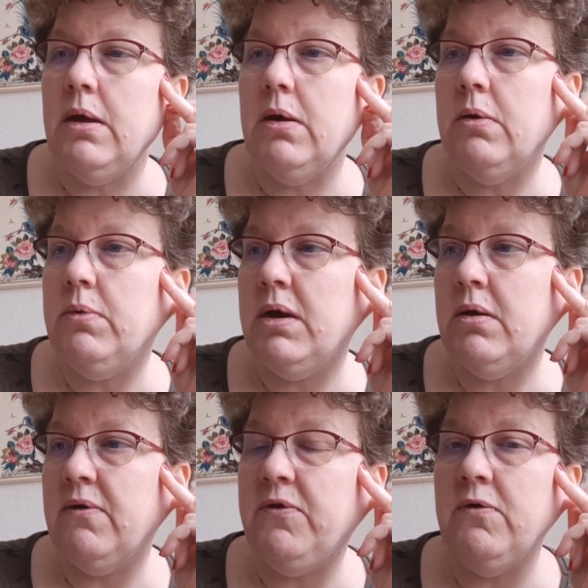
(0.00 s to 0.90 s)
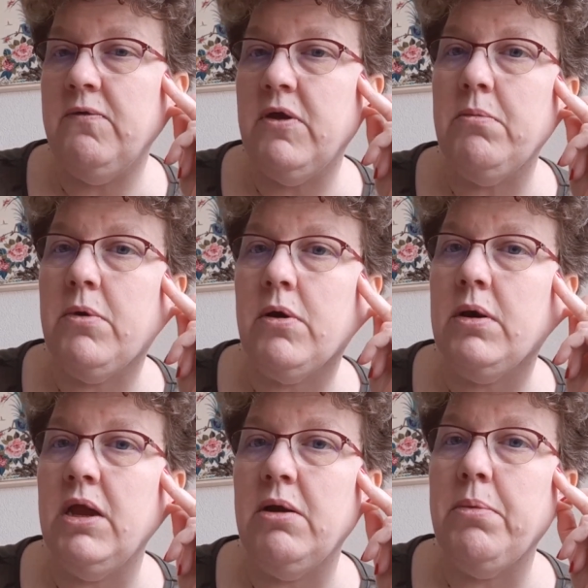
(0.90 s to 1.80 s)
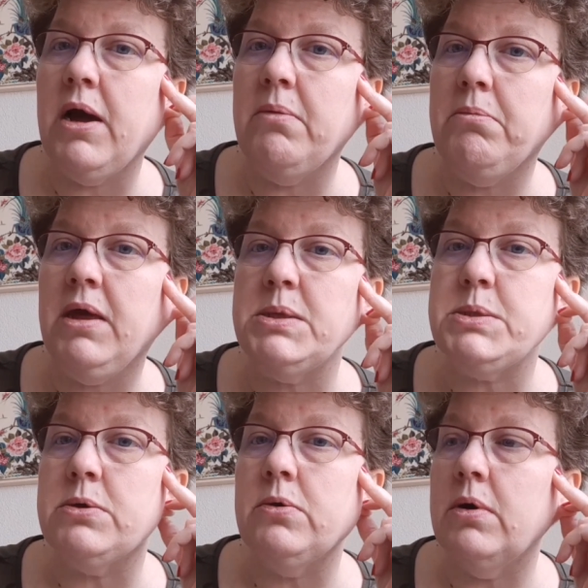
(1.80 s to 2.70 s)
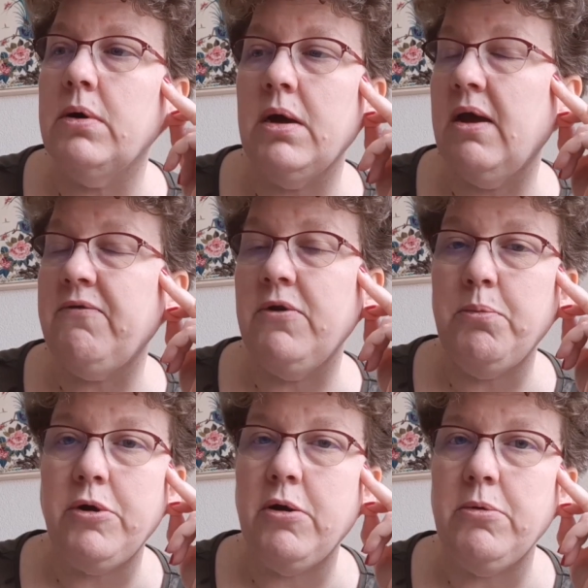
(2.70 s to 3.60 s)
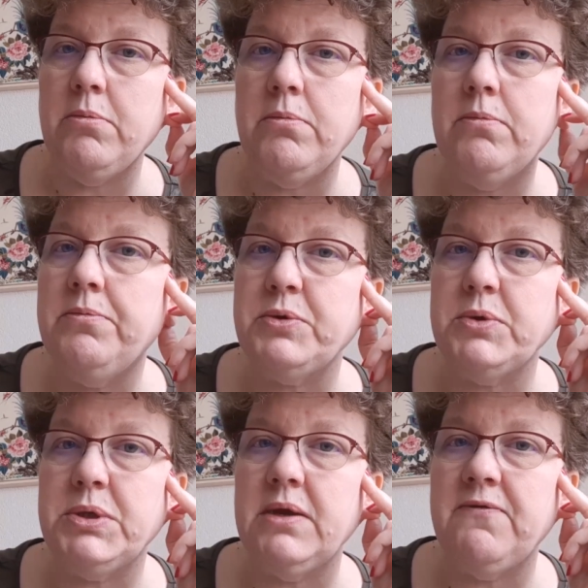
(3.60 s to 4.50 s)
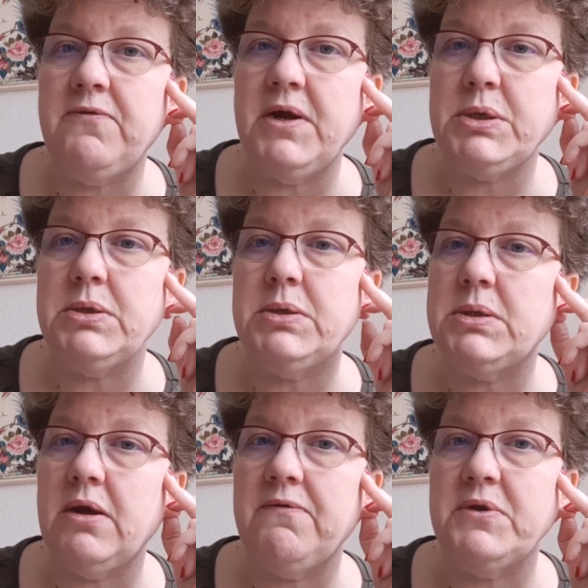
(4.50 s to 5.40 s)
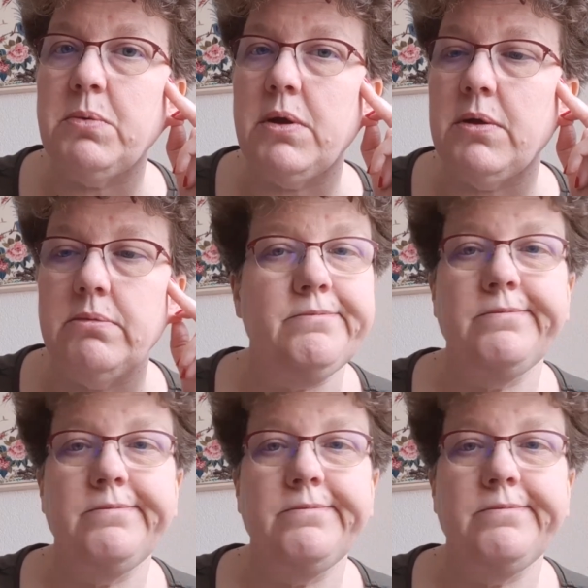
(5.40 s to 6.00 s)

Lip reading: where a few of them are nearby me, so I have no problem sourcing fresh stuff as well.